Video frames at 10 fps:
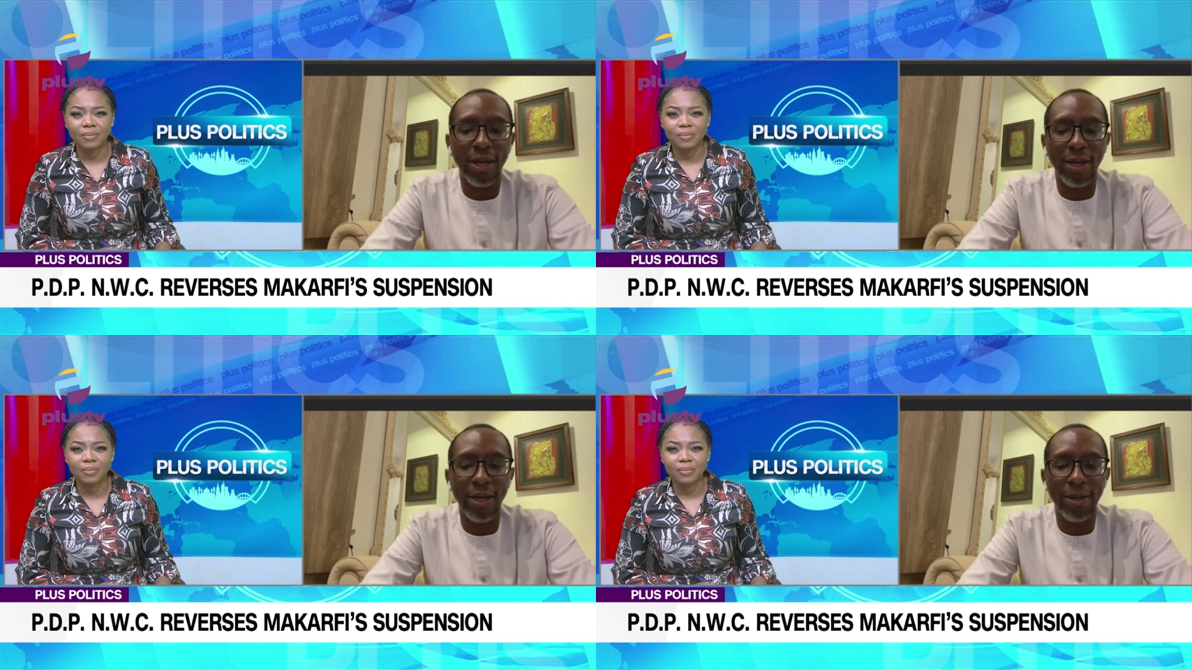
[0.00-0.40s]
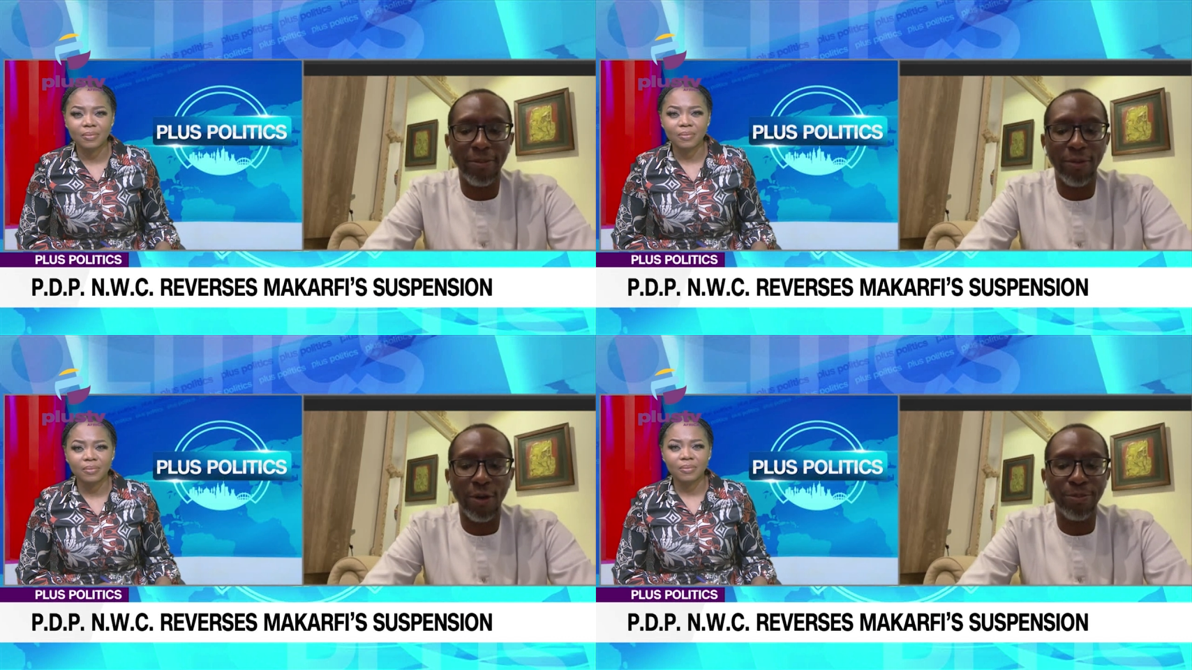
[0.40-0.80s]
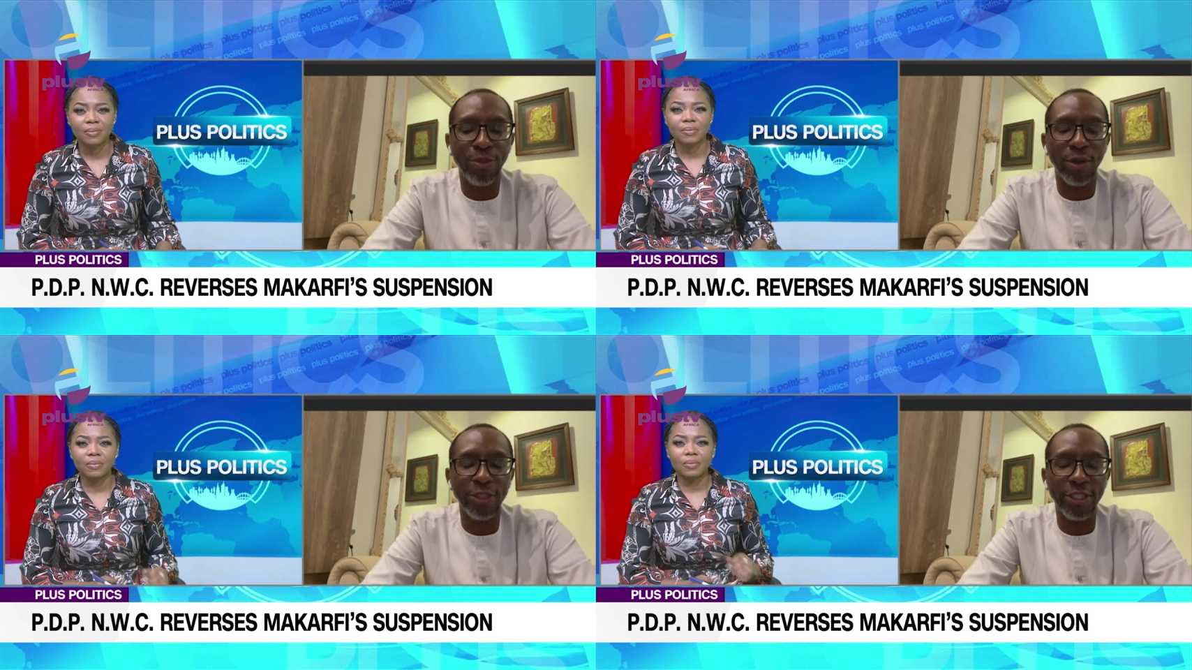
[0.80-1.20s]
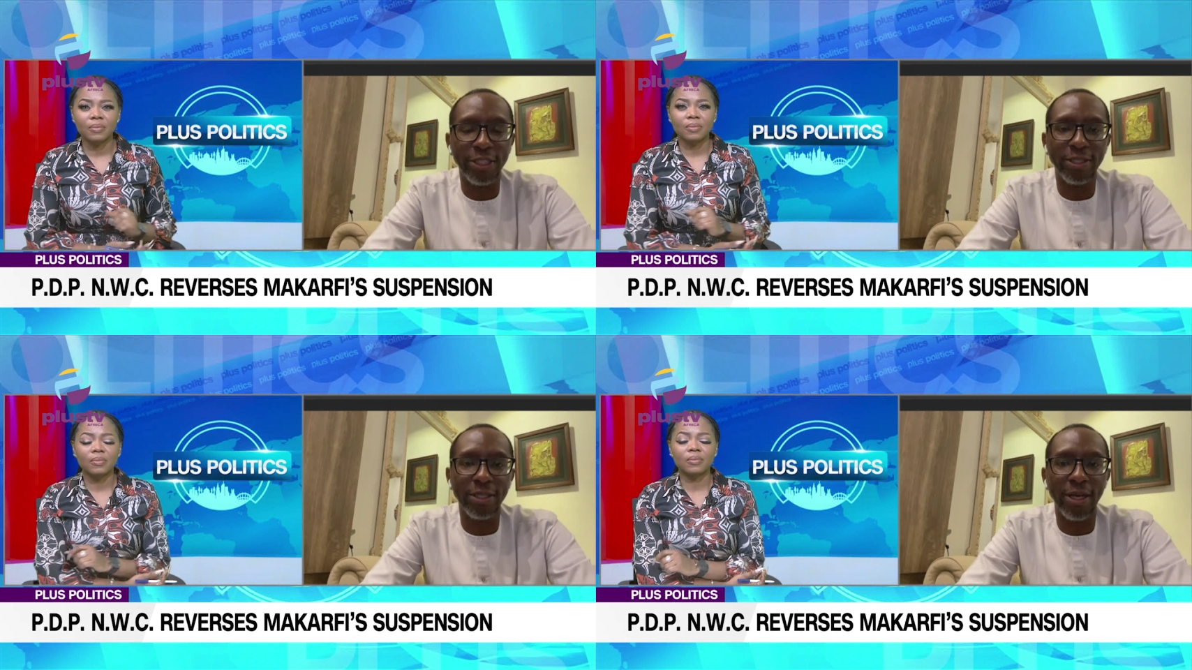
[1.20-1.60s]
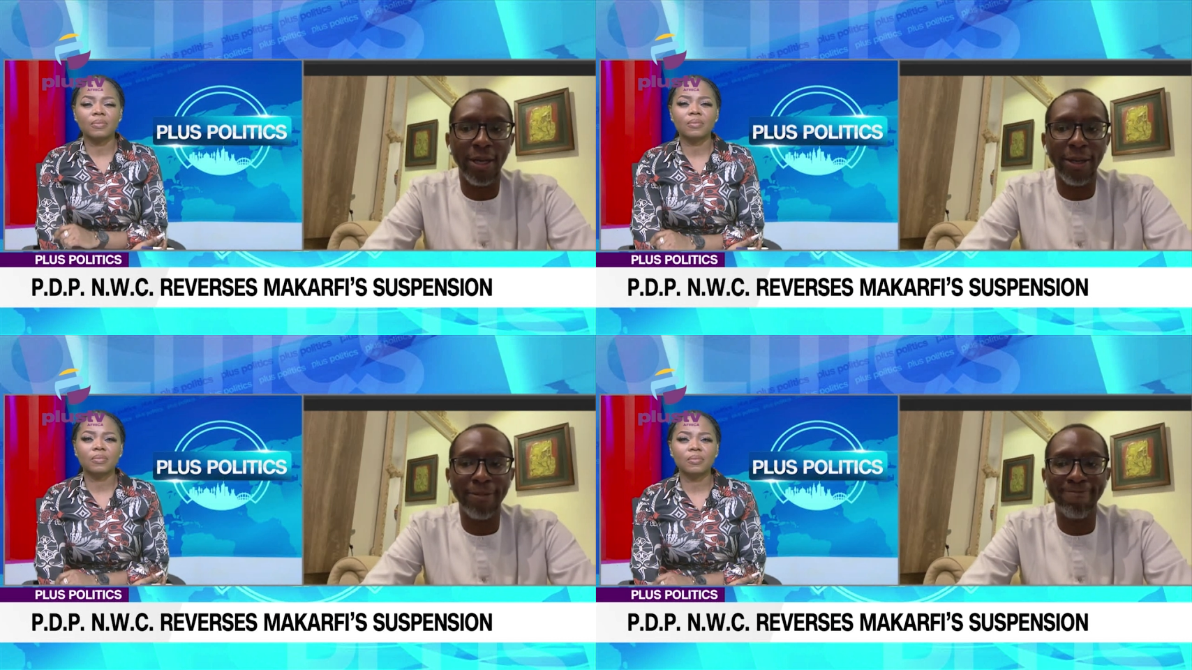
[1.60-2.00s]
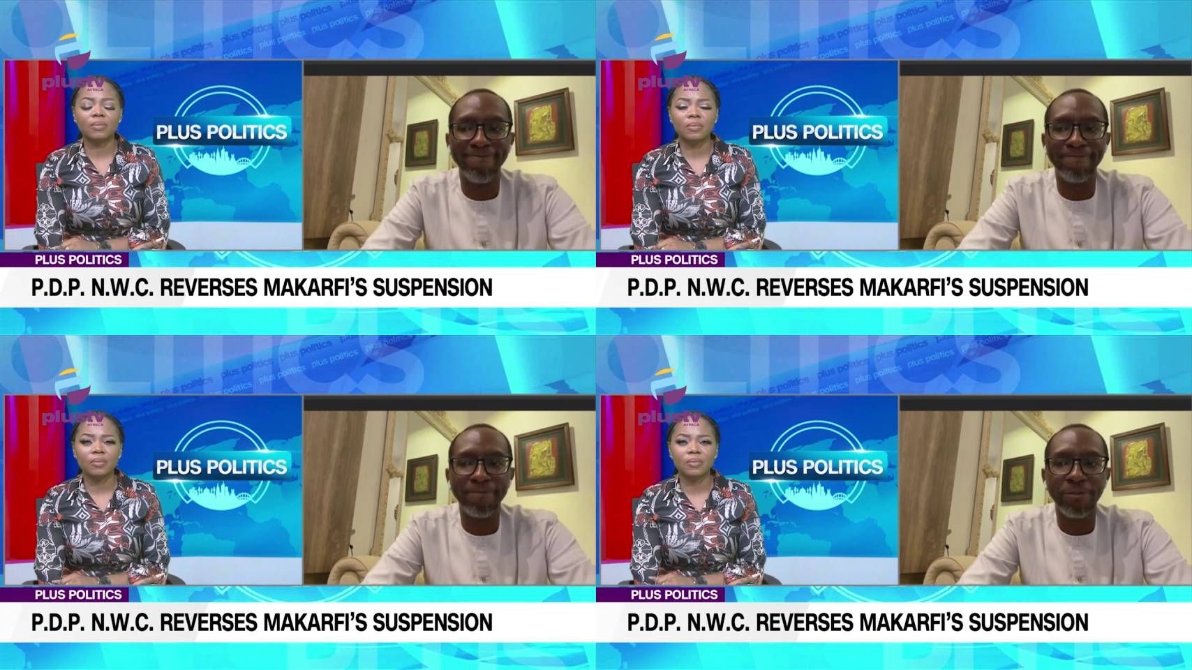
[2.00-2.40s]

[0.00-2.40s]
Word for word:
Speaker 1: um, unpunished. Um,